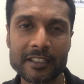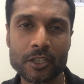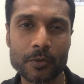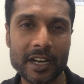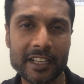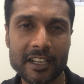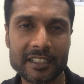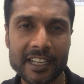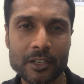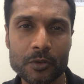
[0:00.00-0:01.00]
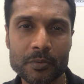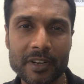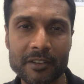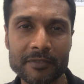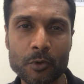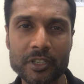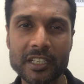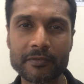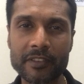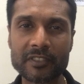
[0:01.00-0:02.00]
So, when I got diagnosed when I was
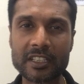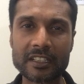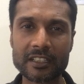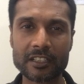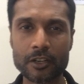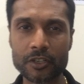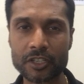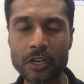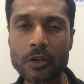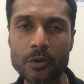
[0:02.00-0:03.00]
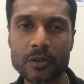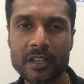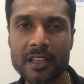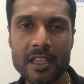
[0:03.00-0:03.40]
14, 15 years ago,